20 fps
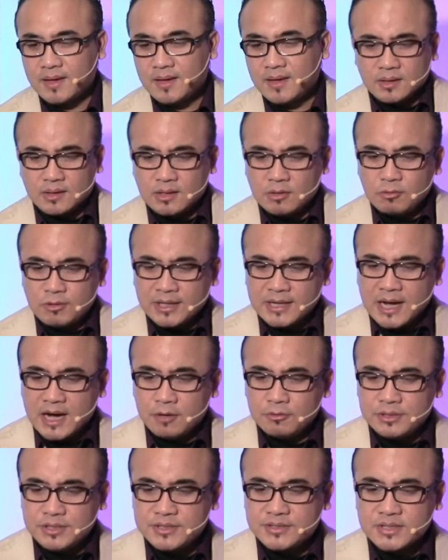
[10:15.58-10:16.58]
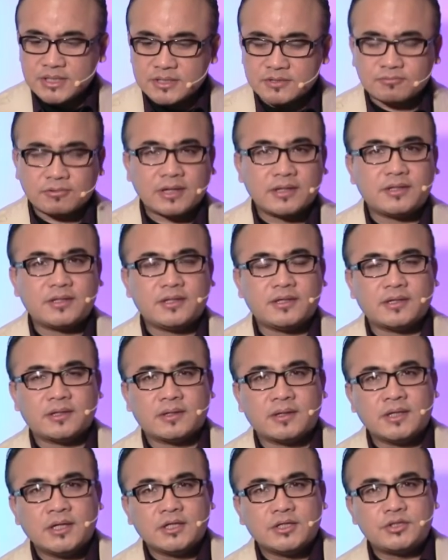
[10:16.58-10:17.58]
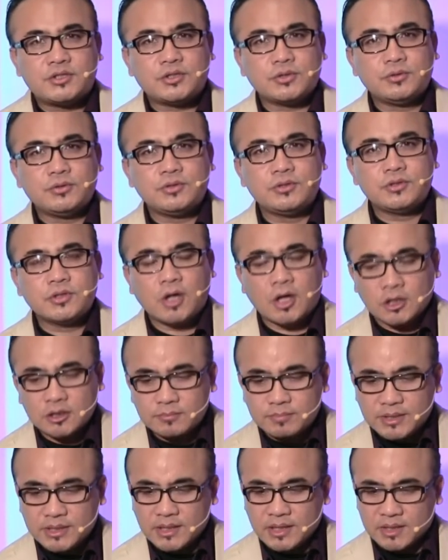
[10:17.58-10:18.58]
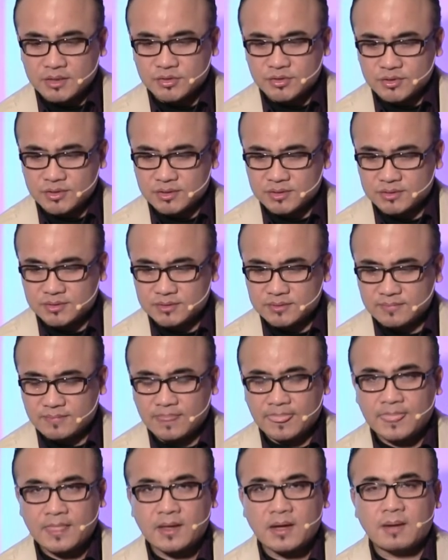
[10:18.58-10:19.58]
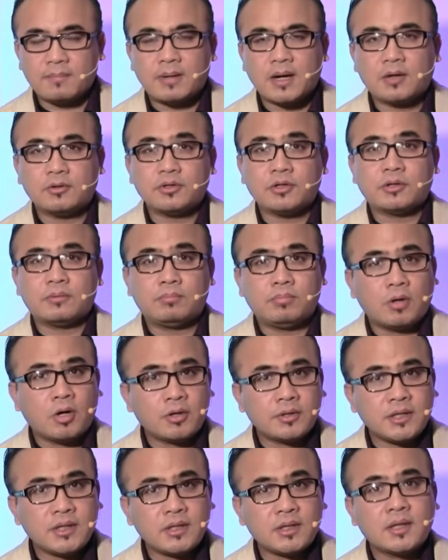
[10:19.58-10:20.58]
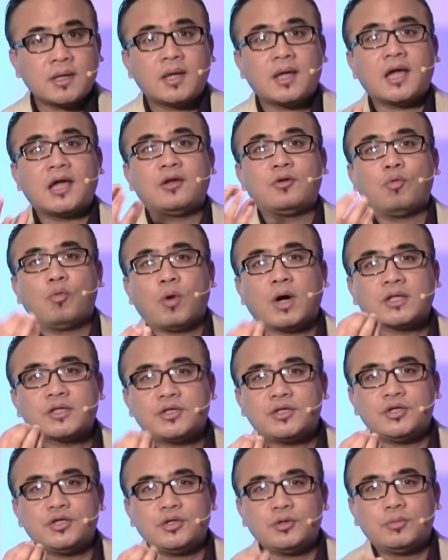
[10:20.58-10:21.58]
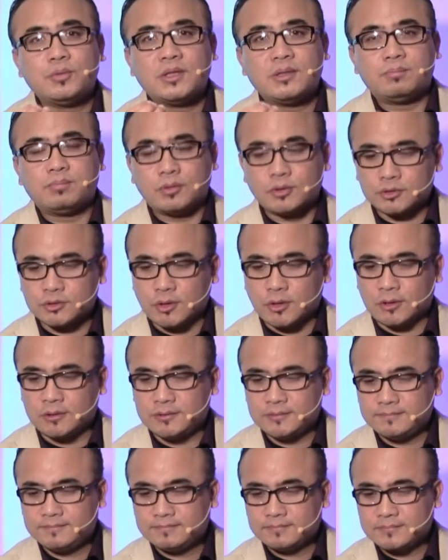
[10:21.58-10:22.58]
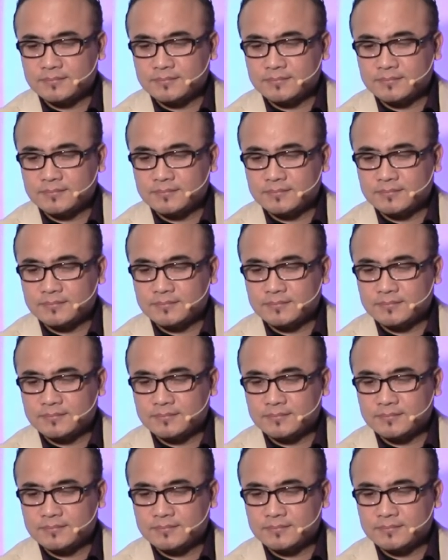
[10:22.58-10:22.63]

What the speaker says: Look at how he says right here, do not be anxious about your body and what you will put on.